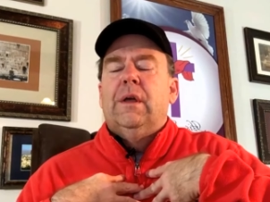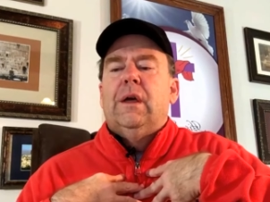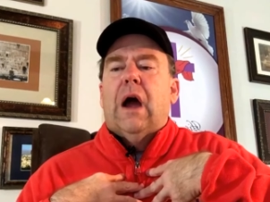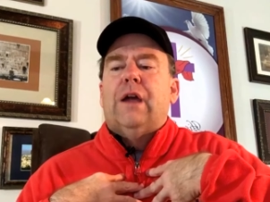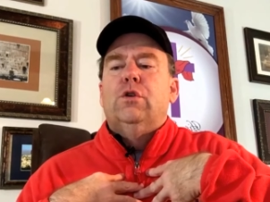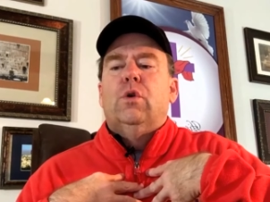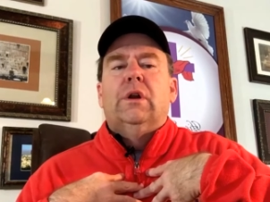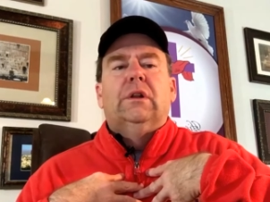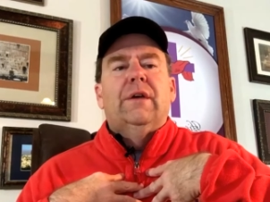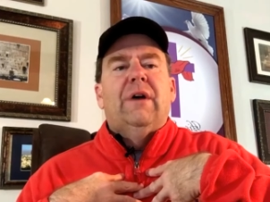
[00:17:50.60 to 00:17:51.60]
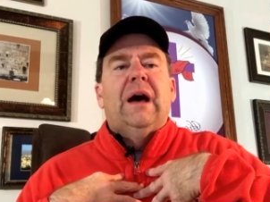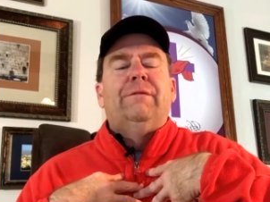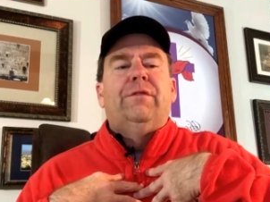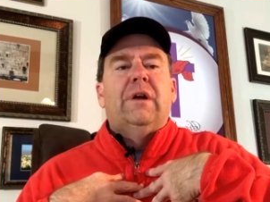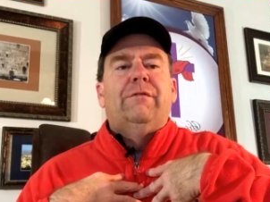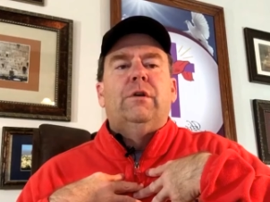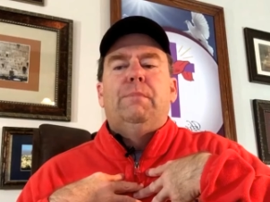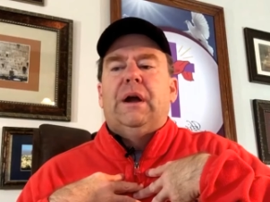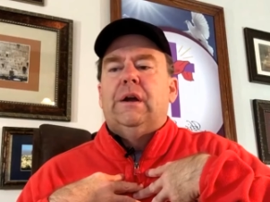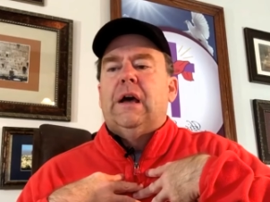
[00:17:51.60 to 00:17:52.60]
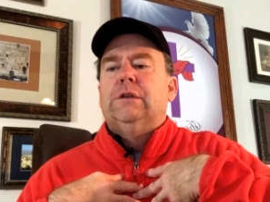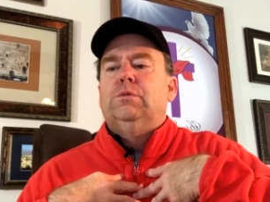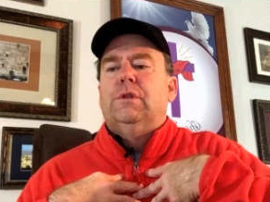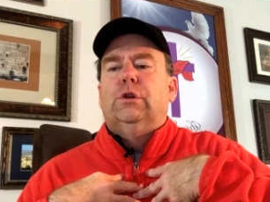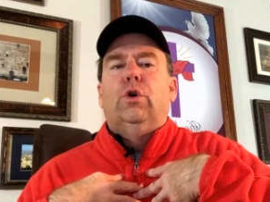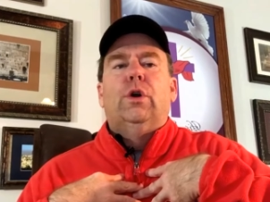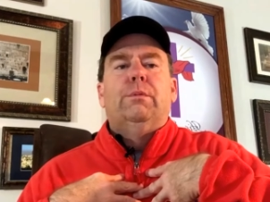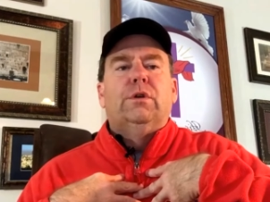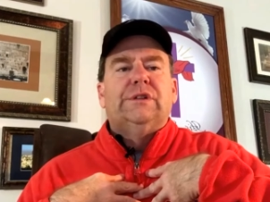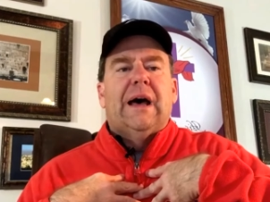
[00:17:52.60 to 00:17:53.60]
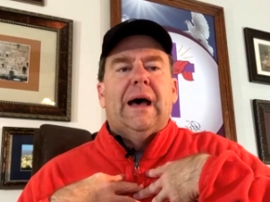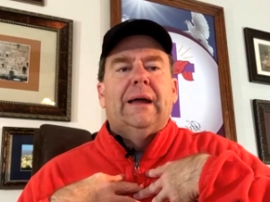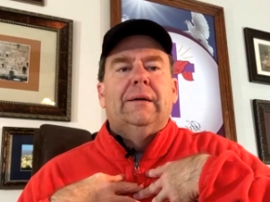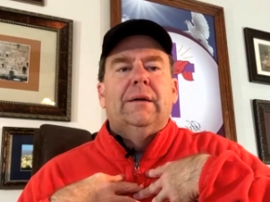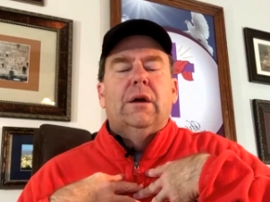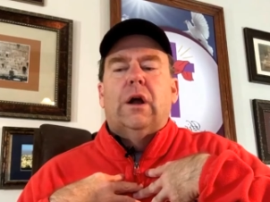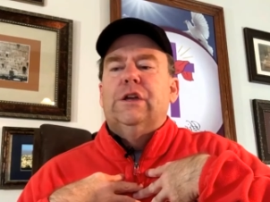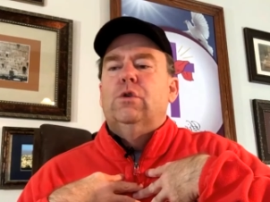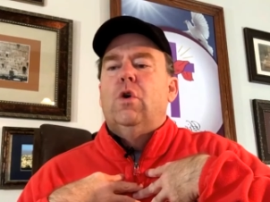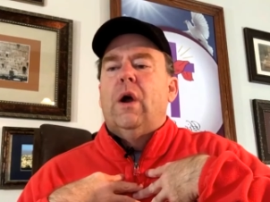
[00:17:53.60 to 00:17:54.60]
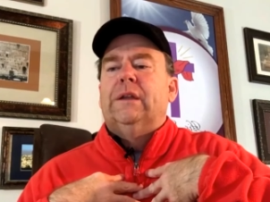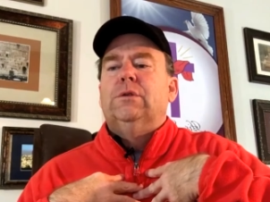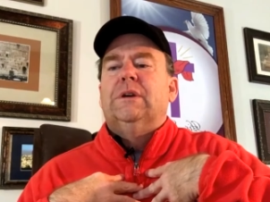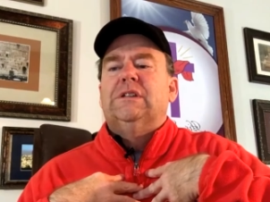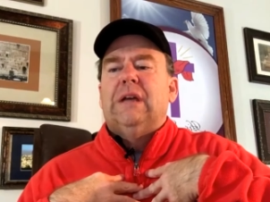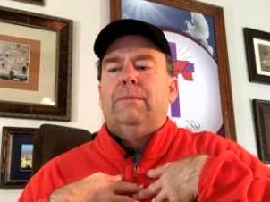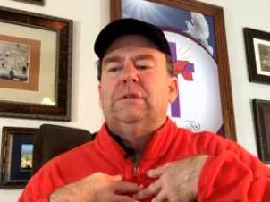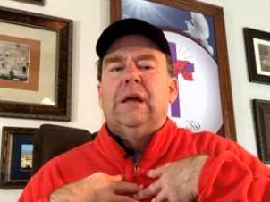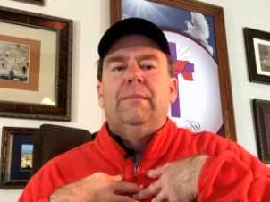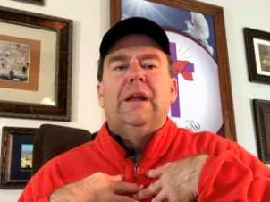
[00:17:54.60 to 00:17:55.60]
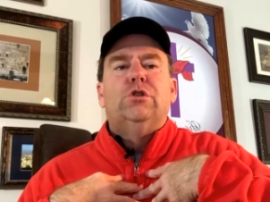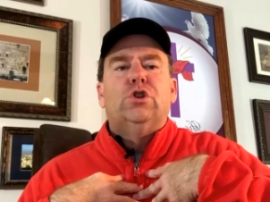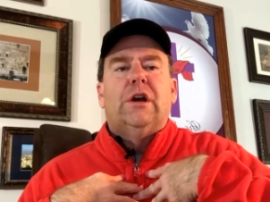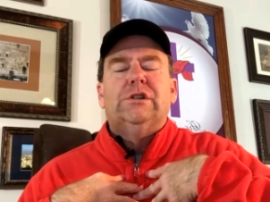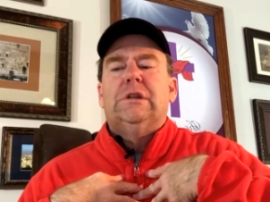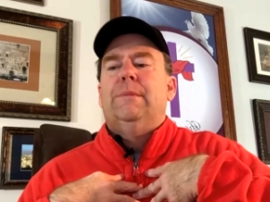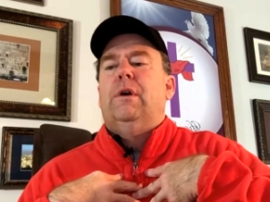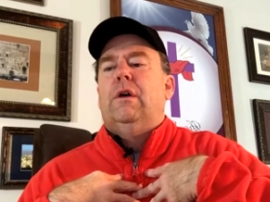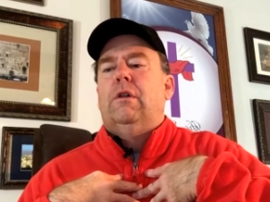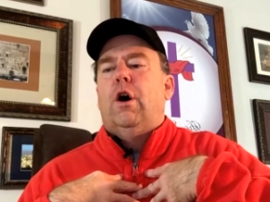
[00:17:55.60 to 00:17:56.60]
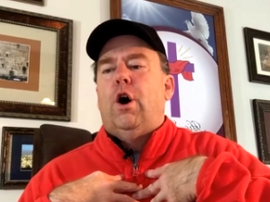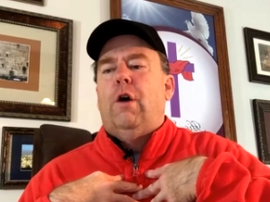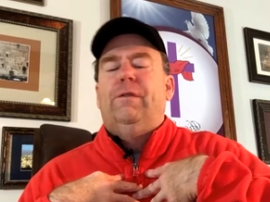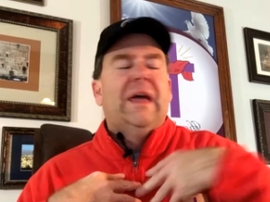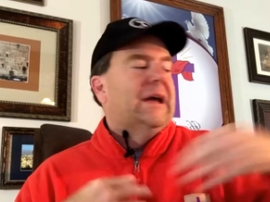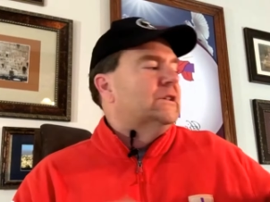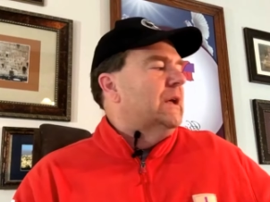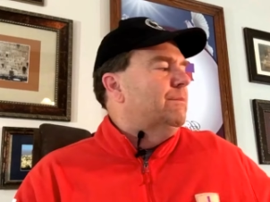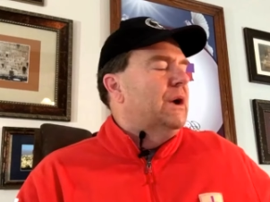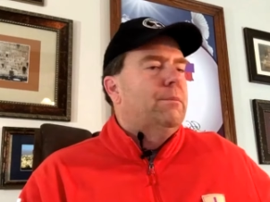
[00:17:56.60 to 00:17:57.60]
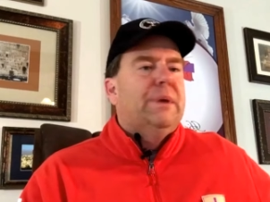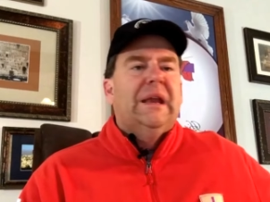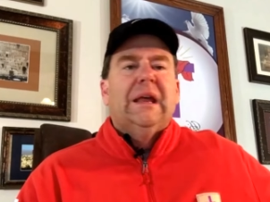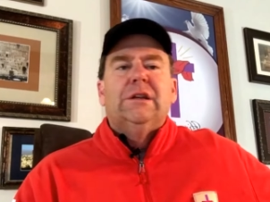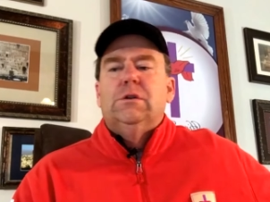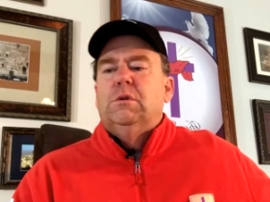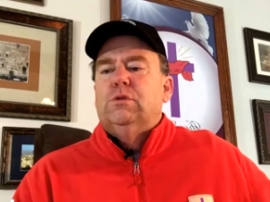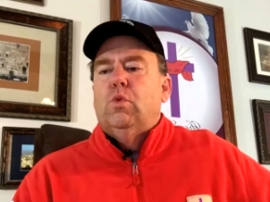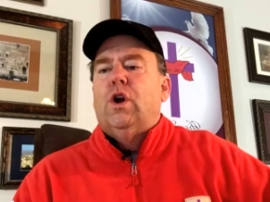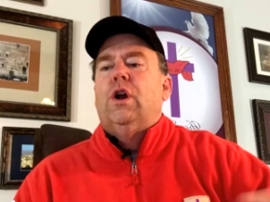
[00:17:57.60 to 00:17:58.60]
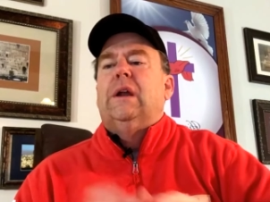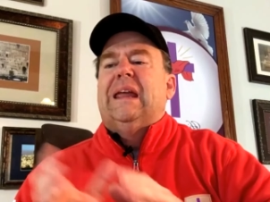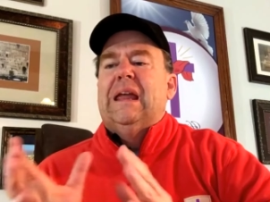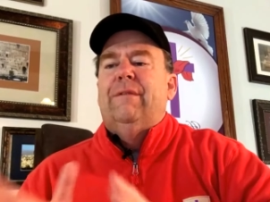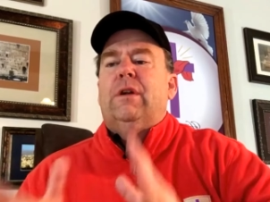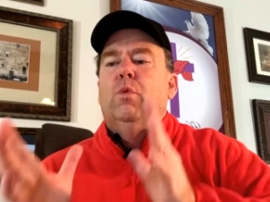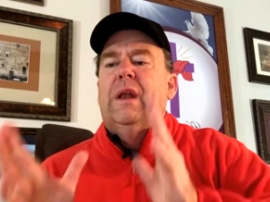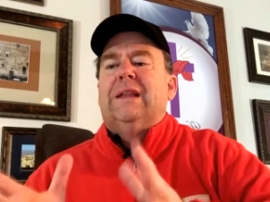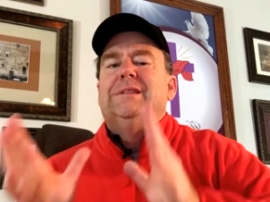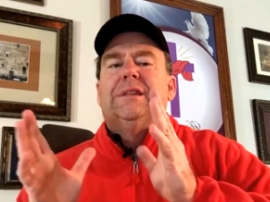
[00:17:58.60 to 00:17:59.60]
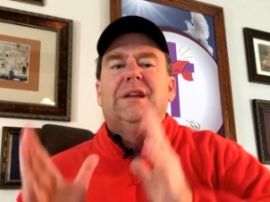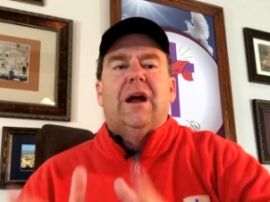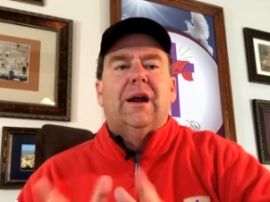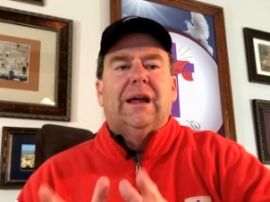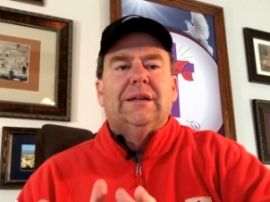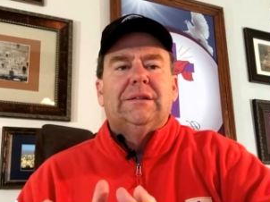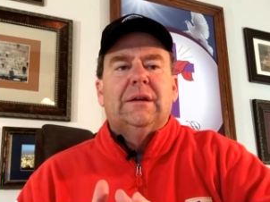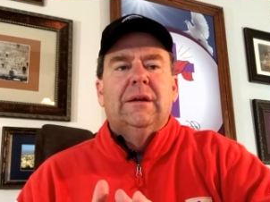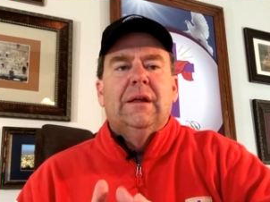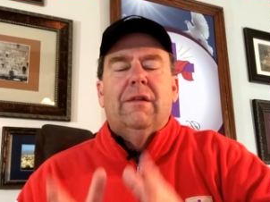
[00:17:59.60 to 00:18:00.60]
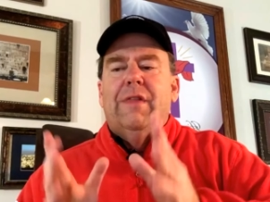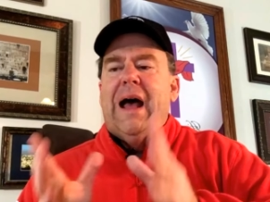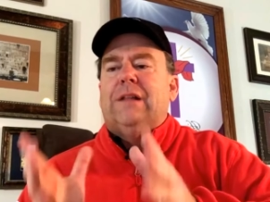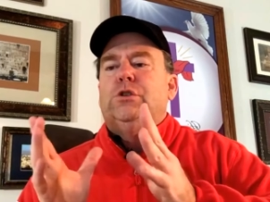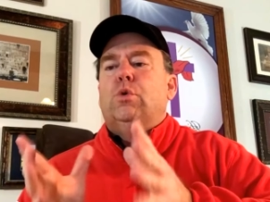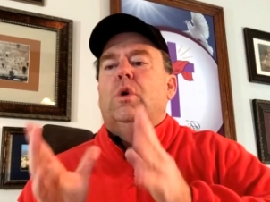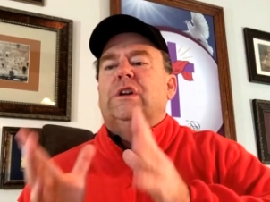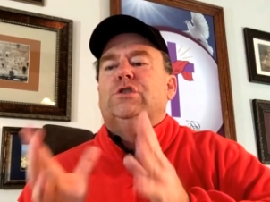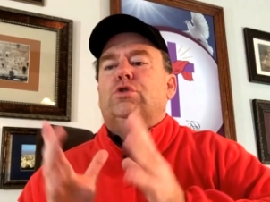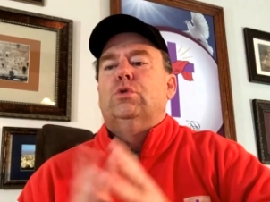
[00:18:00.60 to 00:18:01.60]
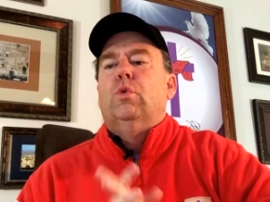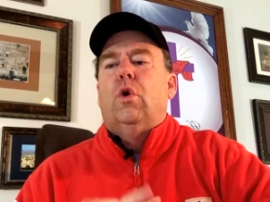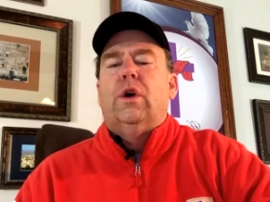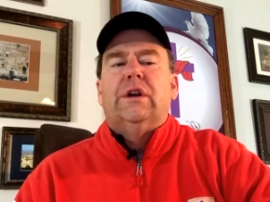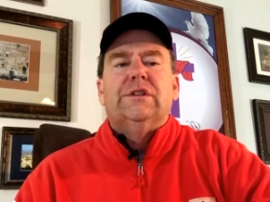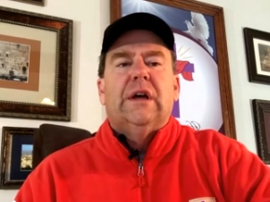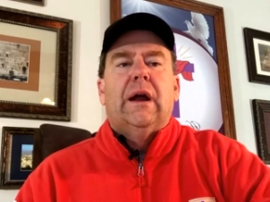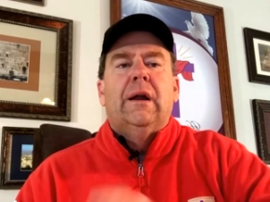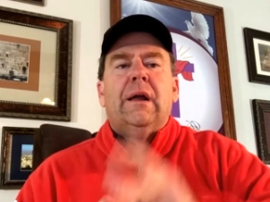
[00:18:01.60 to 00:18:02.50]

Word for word: Are you going to live on forever in paradise with the Lord Most High? Are you going to accept Him and trust Him in all things and be obedient to His word, even when it's the darkest? That's who His true warriors are.